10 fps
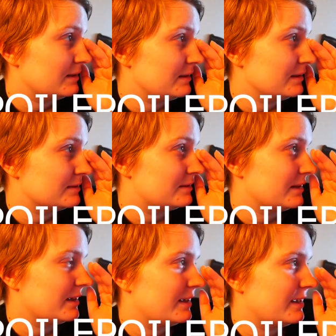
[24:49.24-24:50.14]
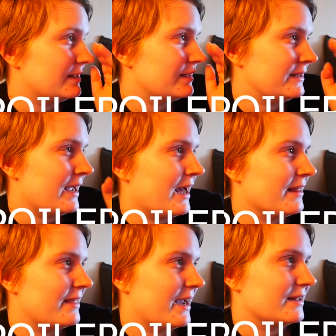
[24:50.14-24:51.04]
just that they
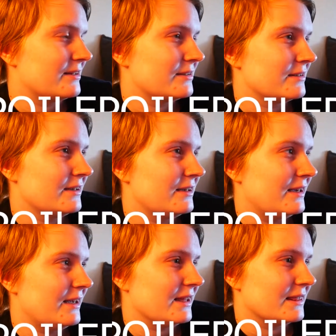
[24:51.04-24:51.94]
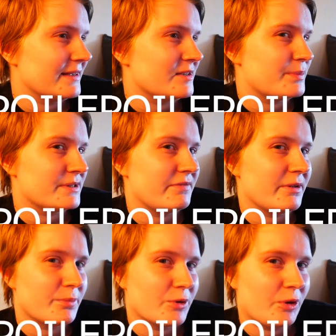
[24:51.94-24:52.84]
had that in this
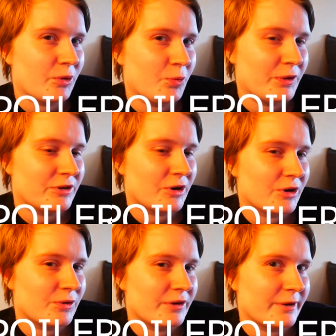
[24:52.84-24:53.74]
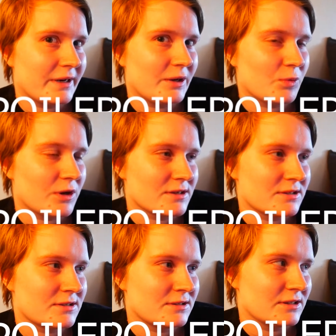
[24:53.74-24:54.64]
specific book where there already was
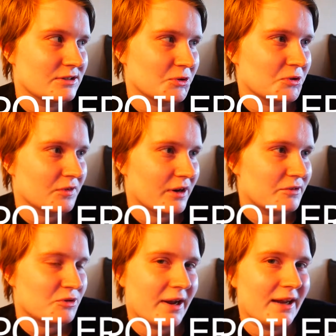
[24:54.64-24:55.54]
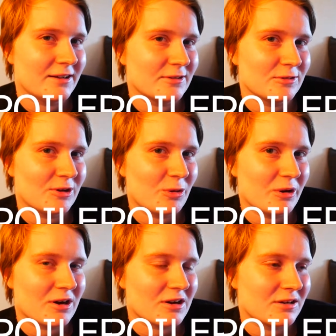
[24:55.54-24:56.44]
a sort of love triangle
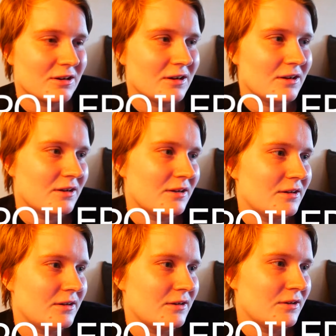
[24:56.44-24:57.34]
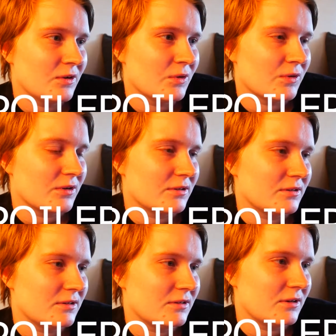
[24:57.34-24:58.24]
going on, or
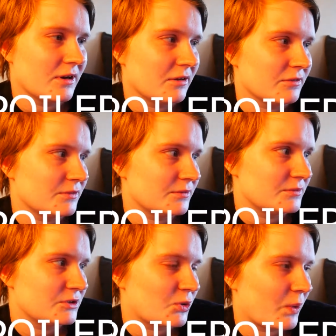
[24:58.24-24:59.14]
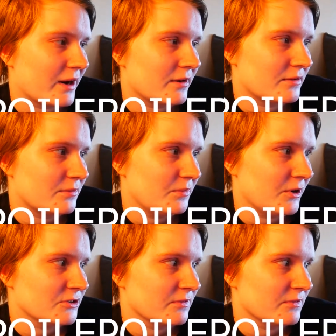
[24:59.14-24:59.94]
love square because of